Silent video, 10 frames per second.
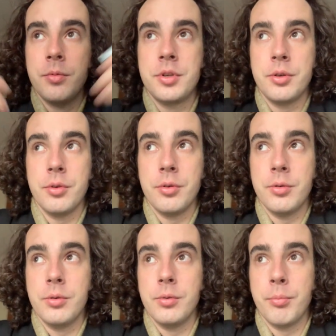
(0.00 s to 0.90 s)

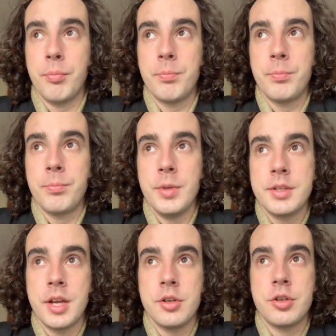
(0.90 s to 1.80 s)
to
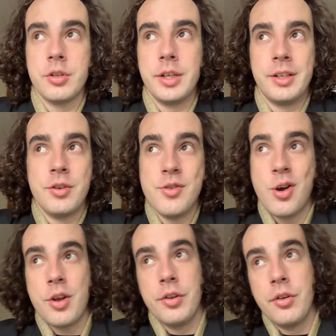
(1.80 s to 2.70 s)
essentially
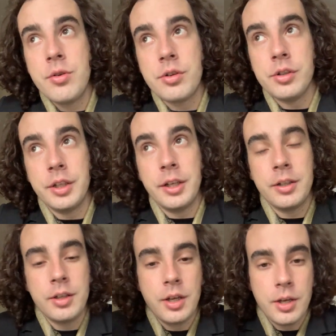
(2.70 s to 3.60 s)
non-locally
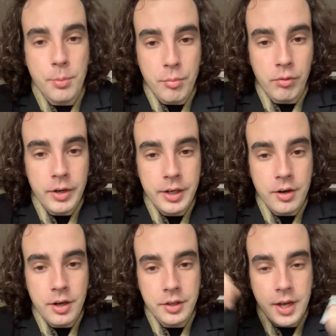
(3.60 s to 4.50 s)
bring
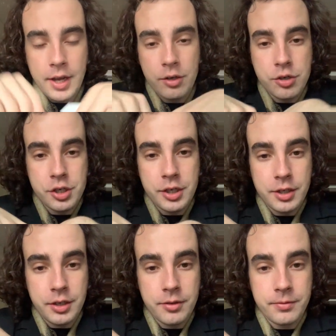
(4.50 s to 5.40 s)
on the energy
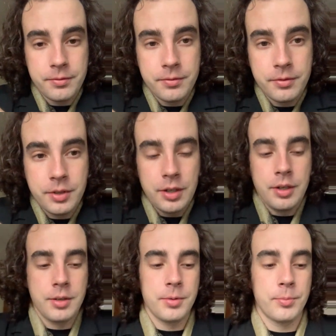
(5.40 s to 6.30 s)
of
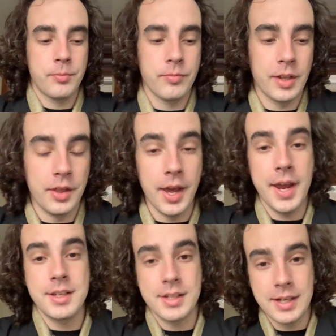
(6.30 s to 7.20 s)
the
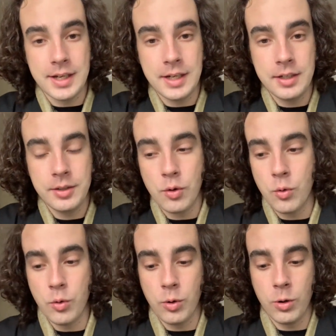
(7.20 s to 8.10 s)
entity,
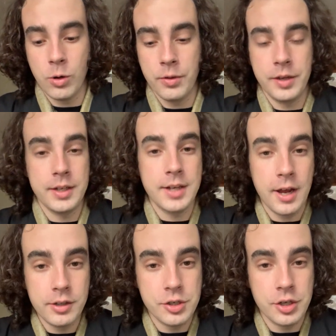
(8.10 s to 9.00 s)
or the
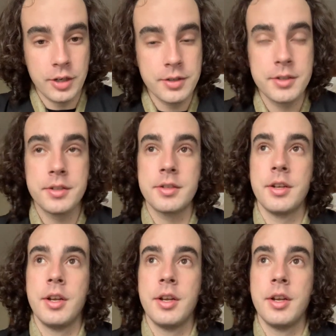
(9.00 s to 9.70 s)
intelligence,